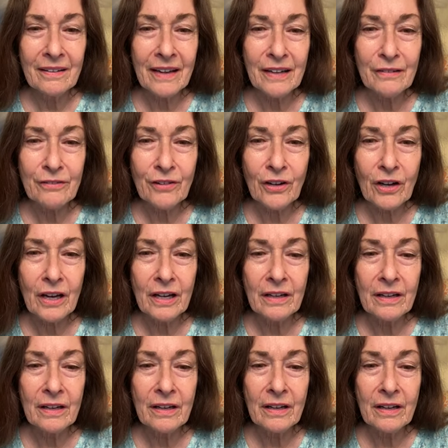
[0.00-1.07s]
Kind of forgot.
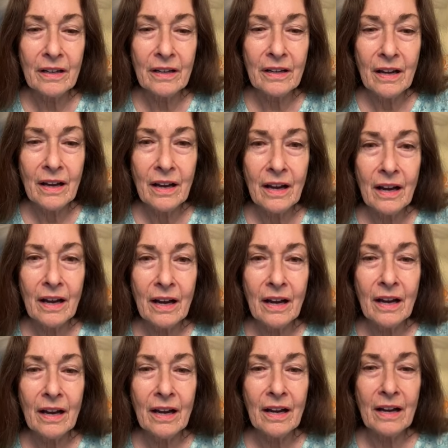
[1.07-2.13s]

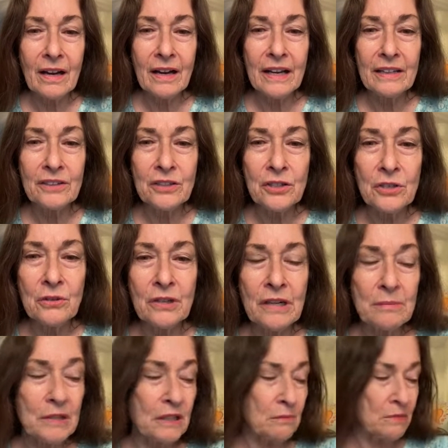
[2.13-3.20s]
Uh, at noon,
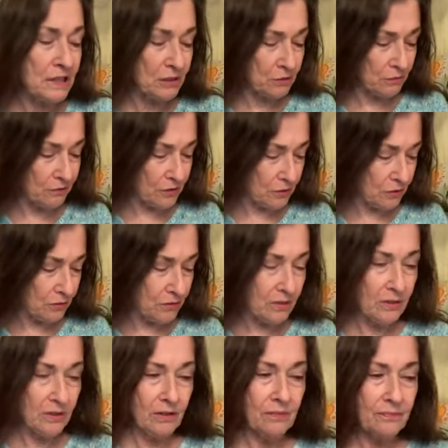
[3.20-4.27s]
I'm going to be interviewed